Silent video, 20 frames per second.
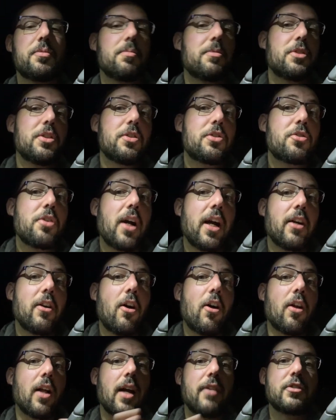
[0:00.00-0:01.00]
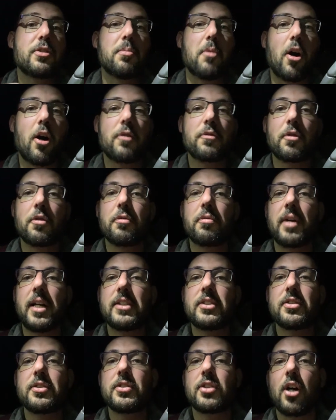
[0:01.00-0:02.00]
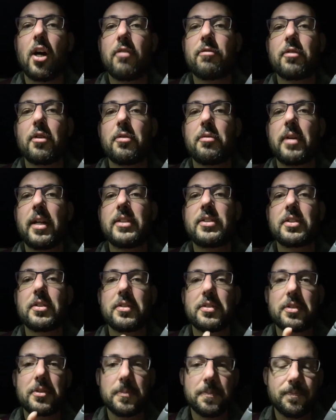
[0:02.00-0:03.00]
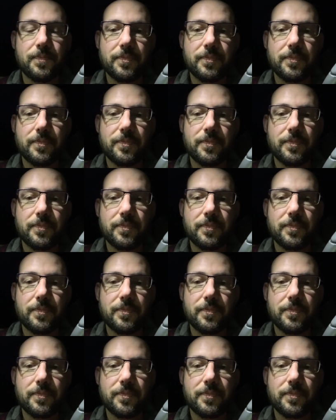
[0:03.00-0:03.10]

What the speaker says: just try it all. Have some on-road racers, off-road racers.